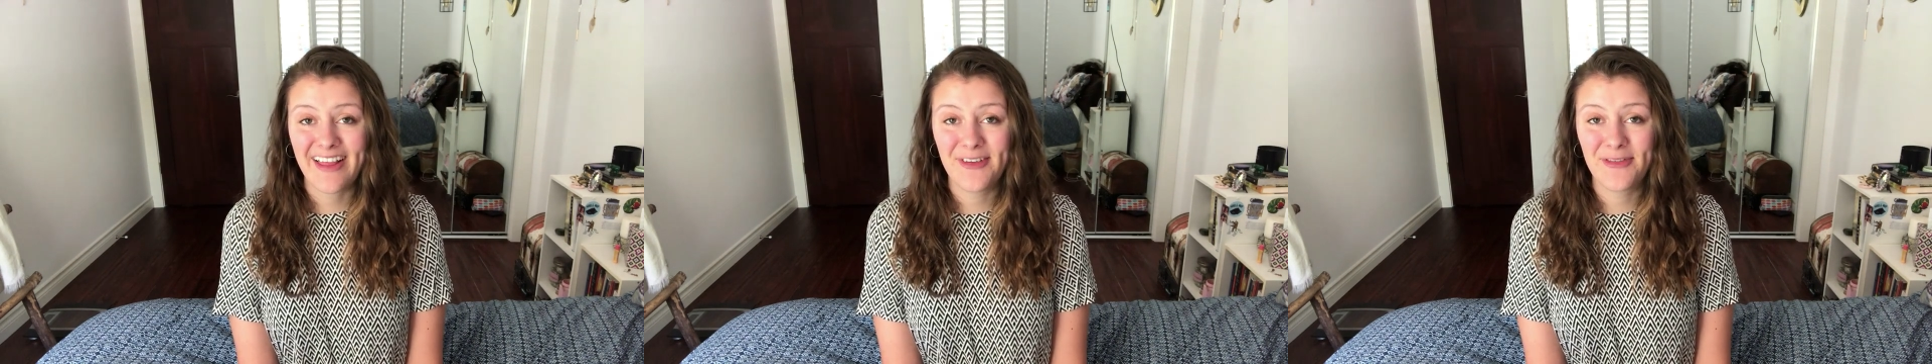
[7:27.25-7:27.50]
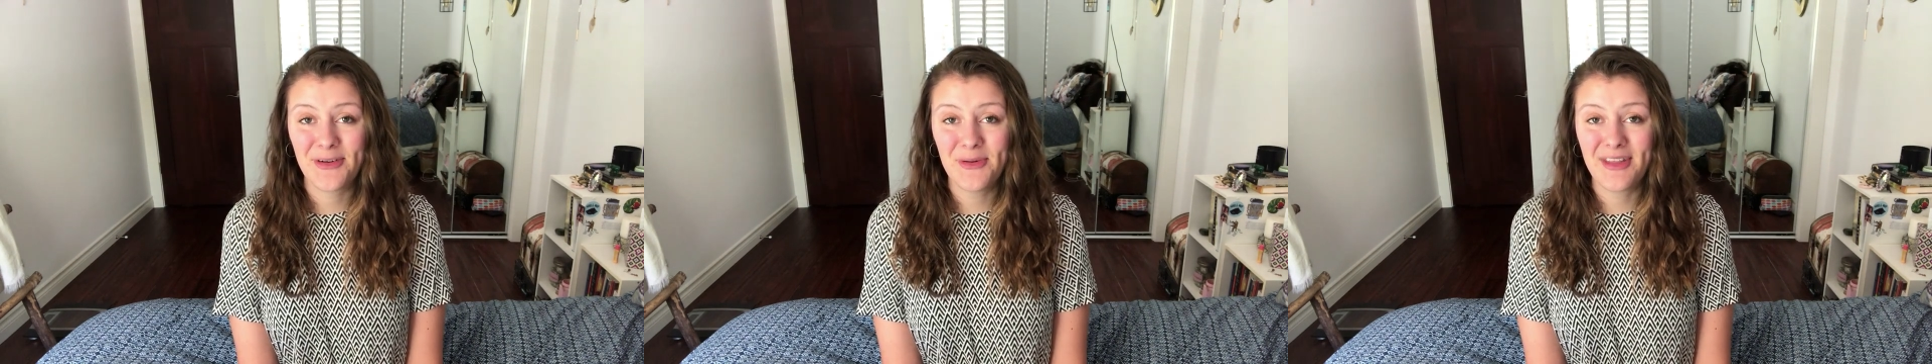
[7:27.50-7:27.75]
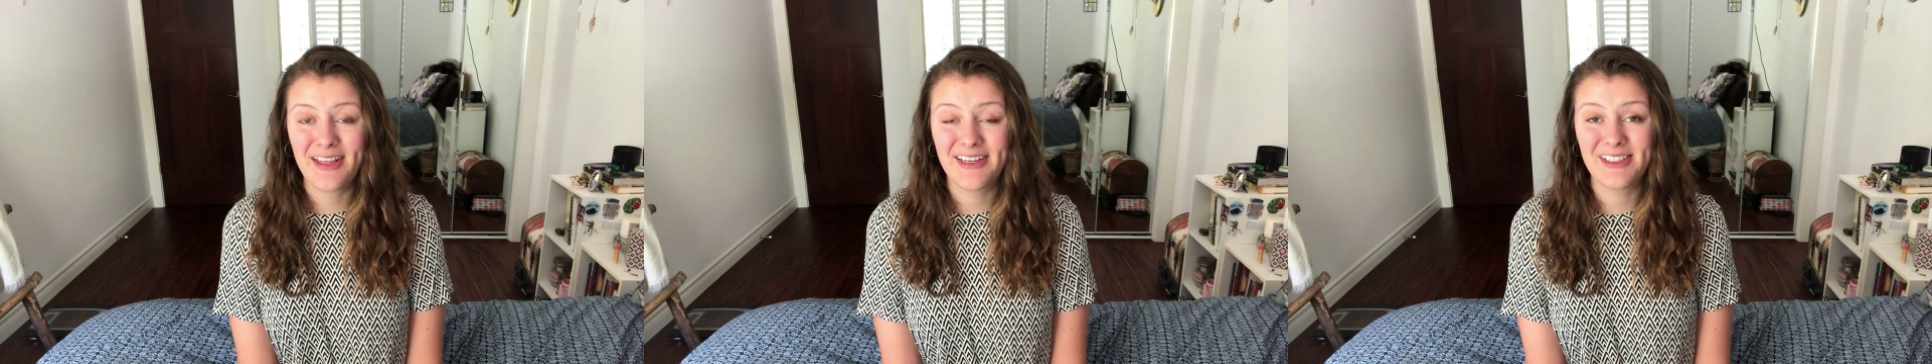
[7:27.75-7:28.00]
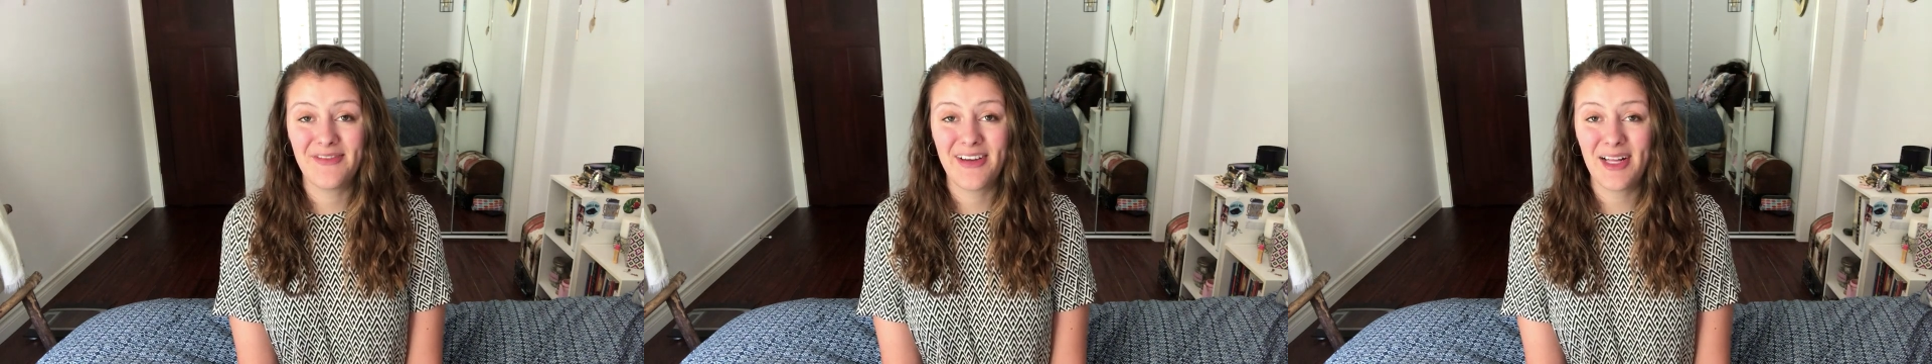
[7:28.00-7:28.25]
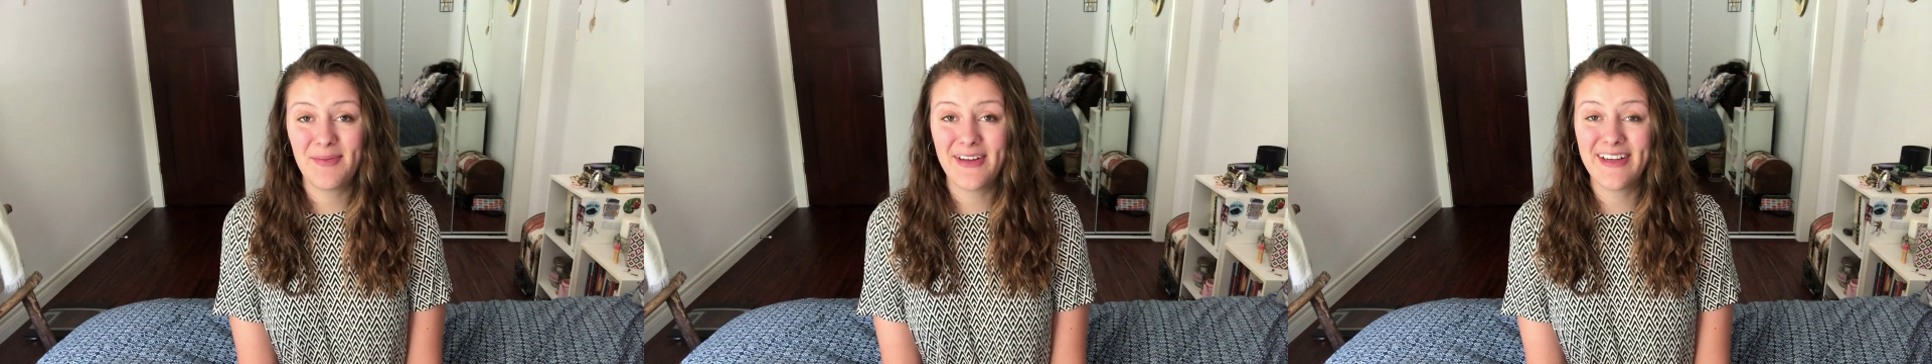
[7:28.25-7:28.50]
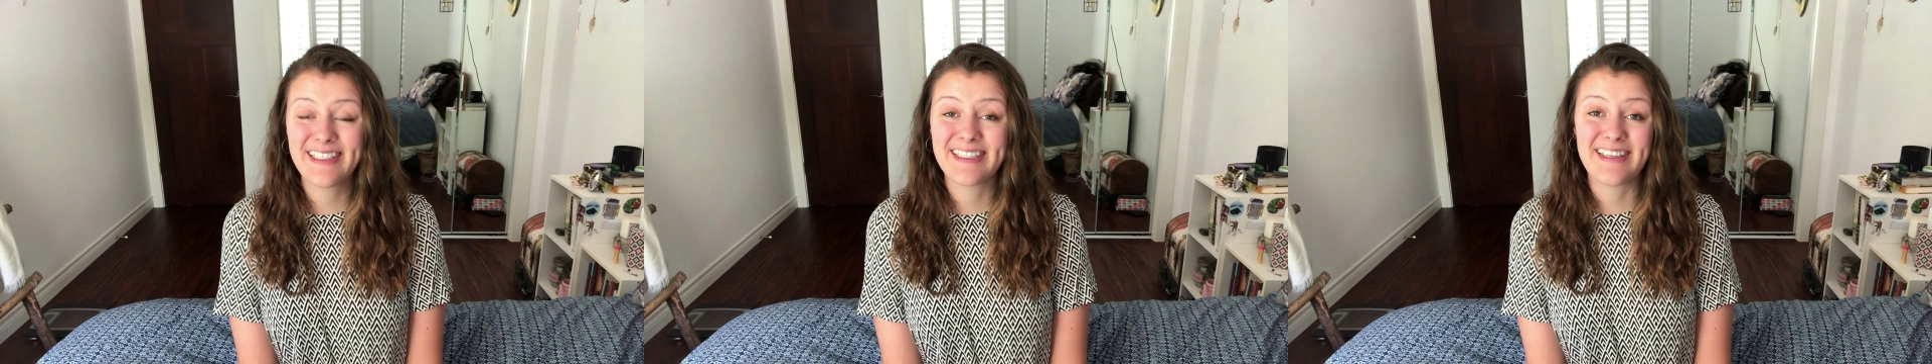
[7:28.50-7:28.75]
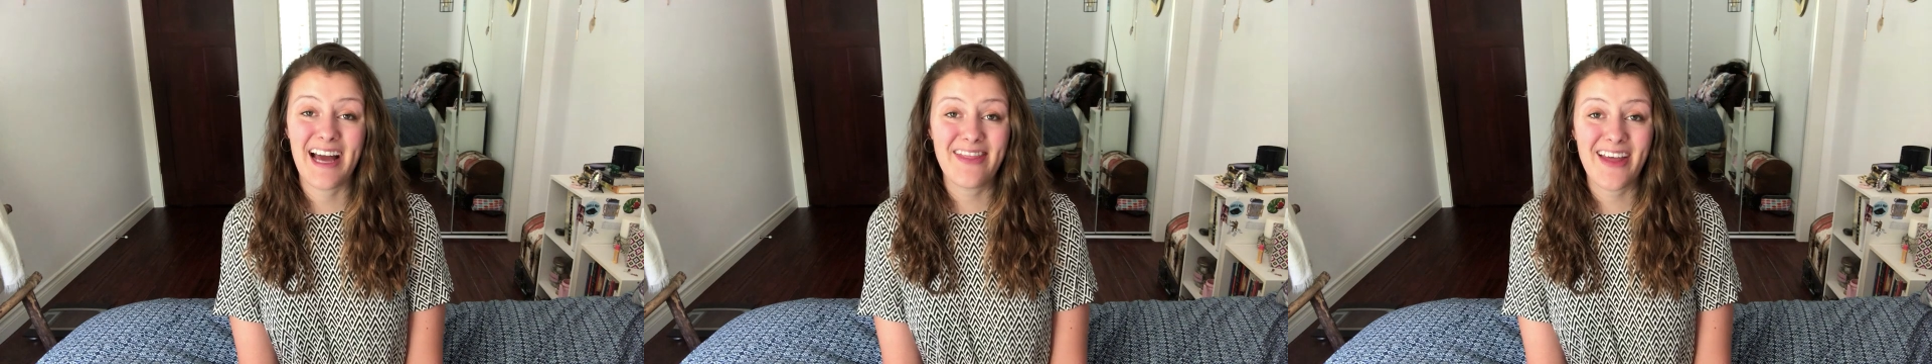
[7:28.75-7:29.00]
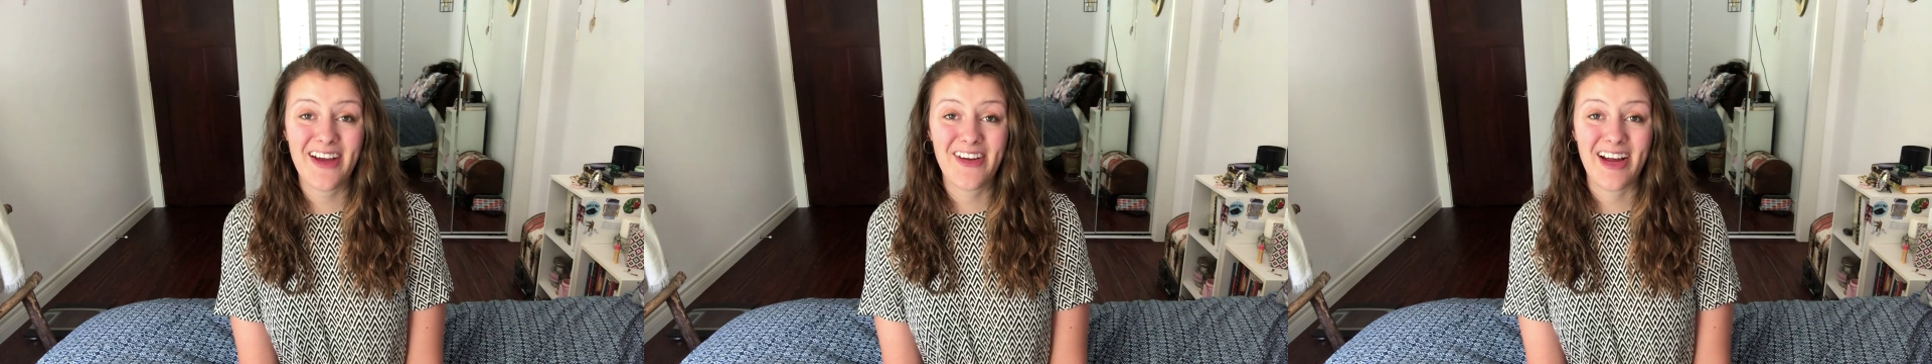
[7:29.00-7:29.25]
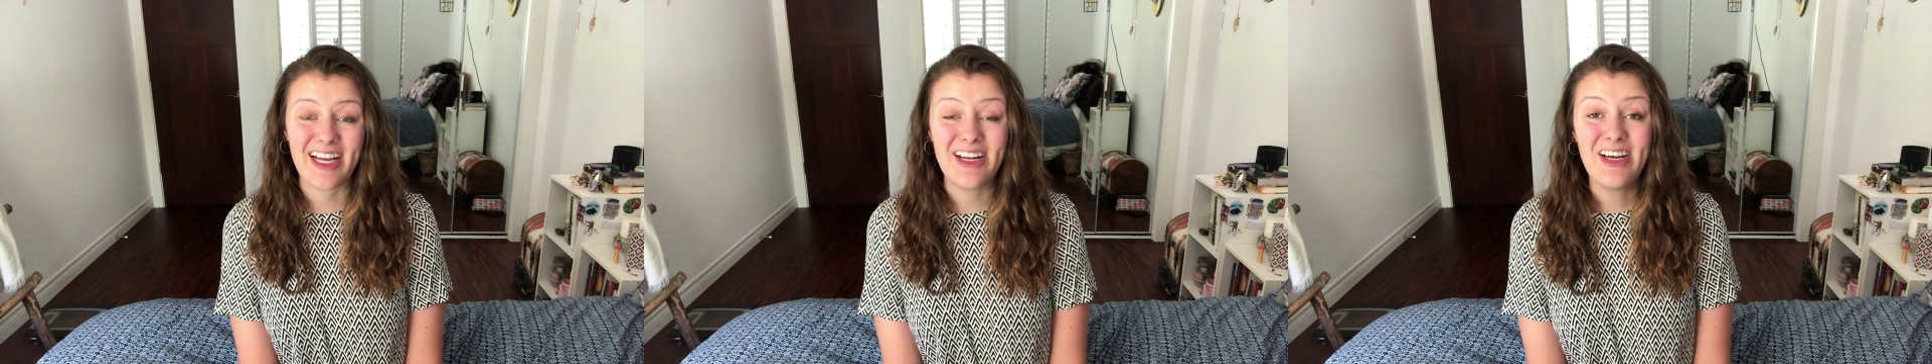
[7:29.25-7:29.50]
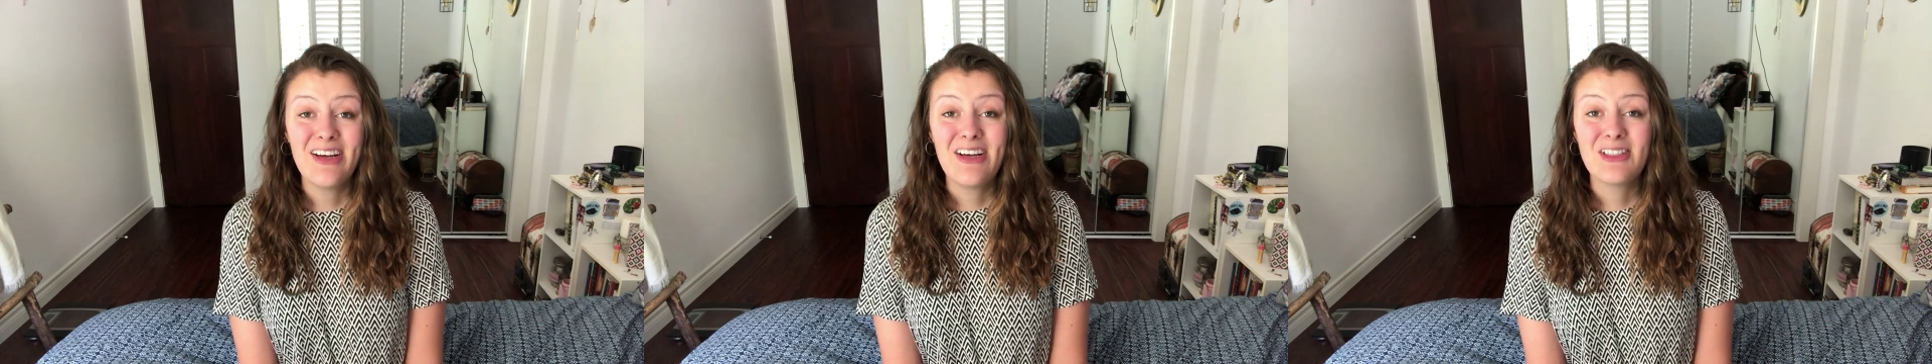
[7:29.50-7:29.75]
and the fruit that is available is not that great.